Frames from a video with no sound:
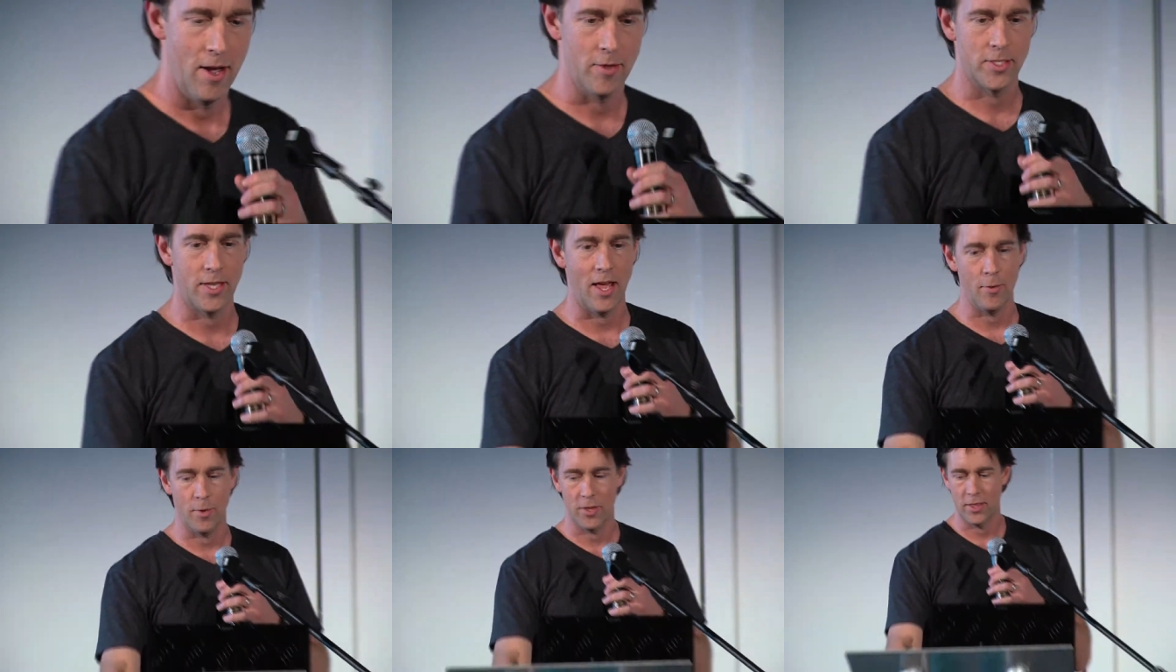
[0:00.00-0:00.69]
I'll
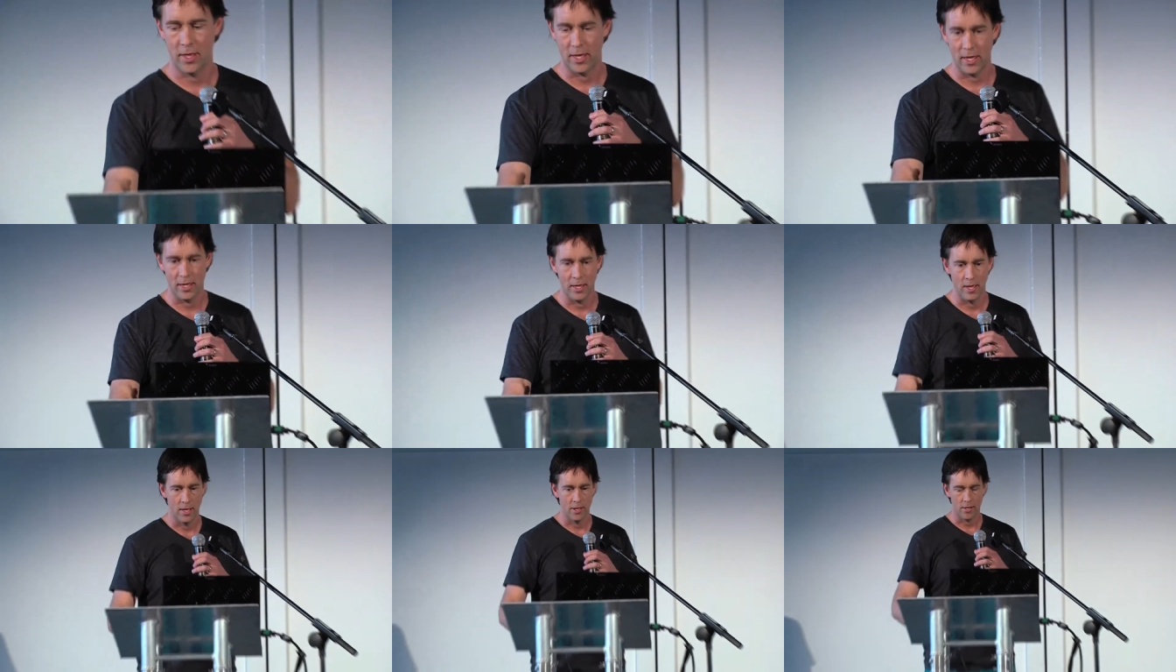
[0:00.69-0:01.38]
start with the
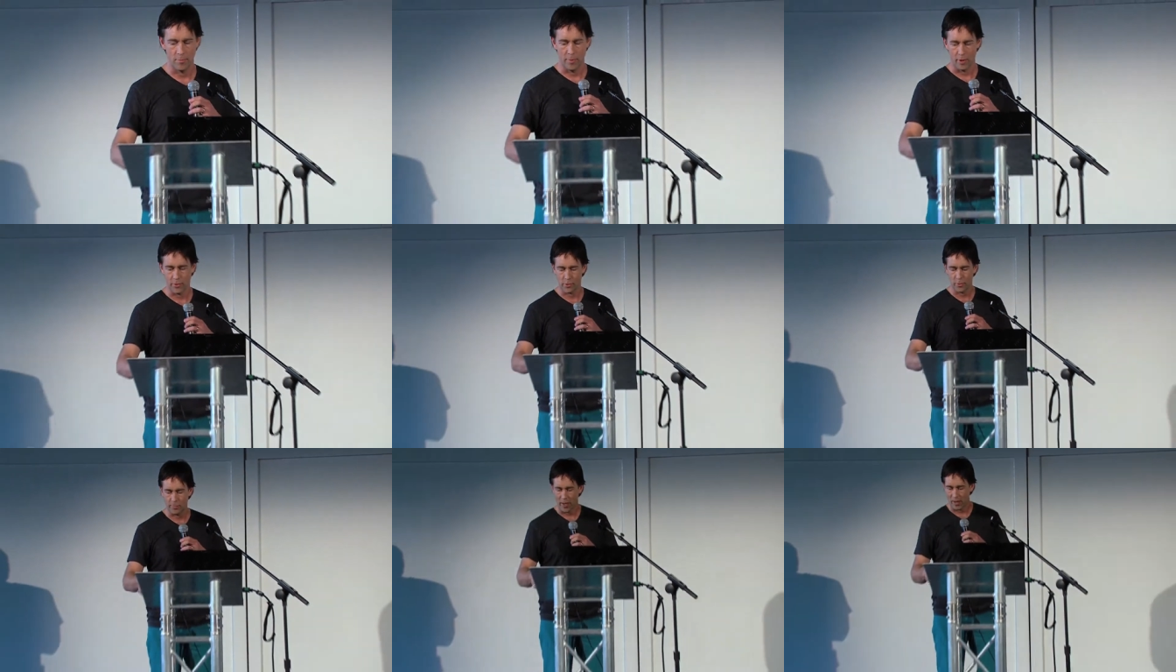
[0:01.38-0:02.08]

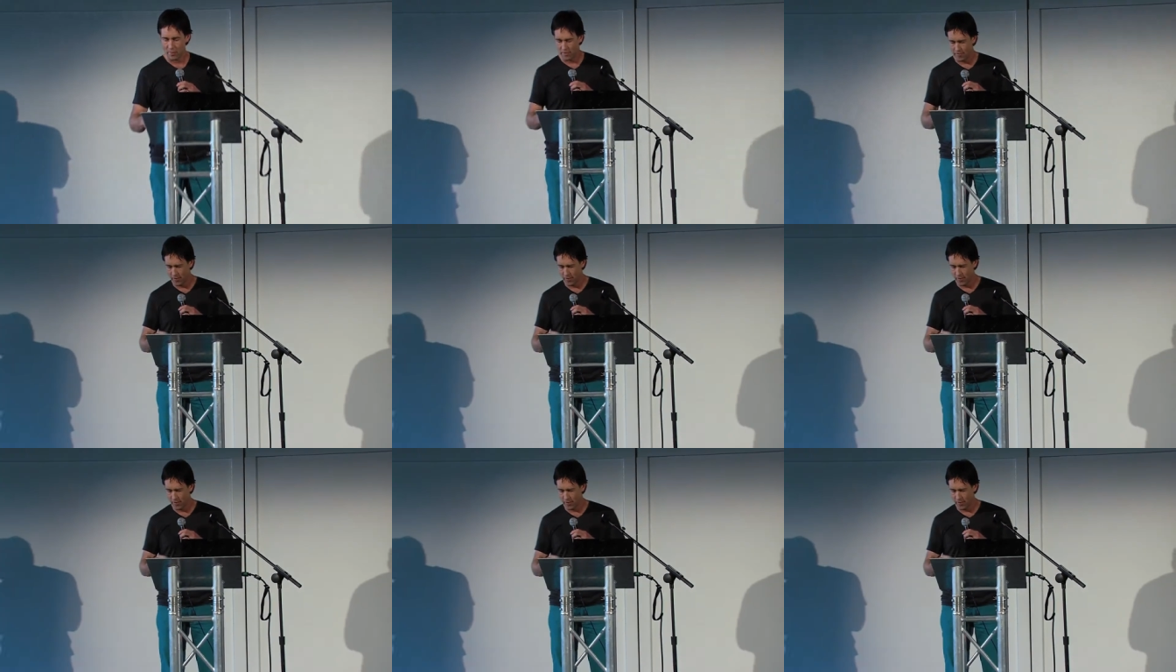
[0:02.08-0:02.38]
compulsory baby